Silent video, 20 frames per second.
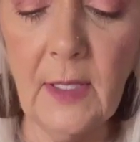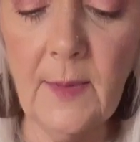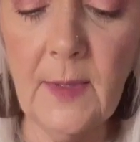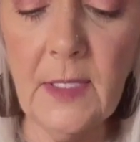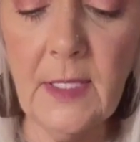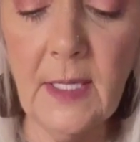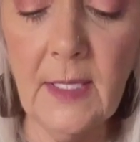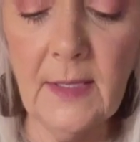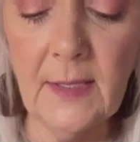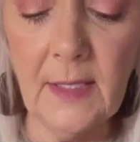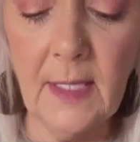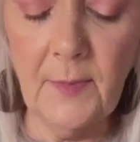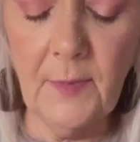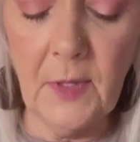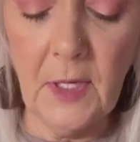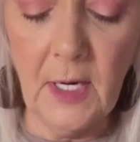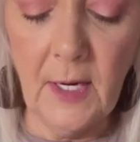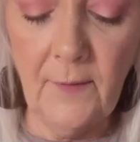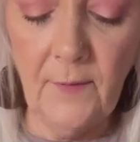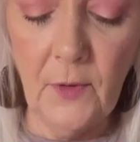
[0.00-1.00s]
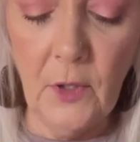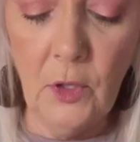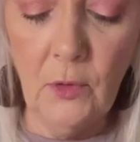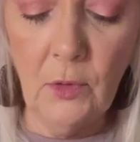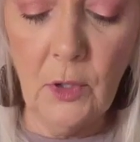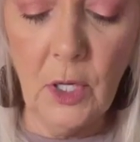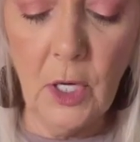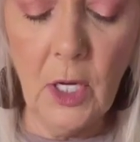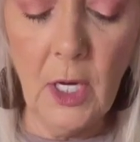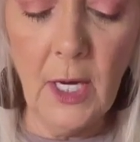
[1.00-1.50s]
And let me tell you something, if
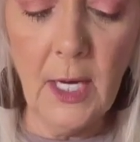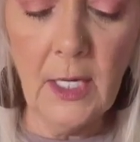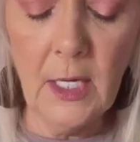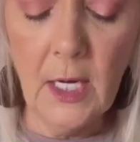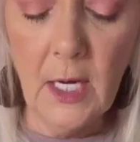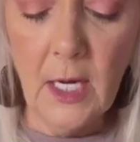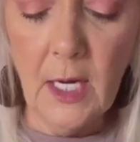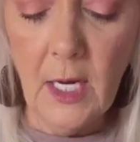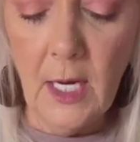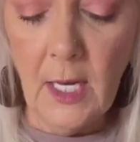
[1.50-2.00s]
you cut,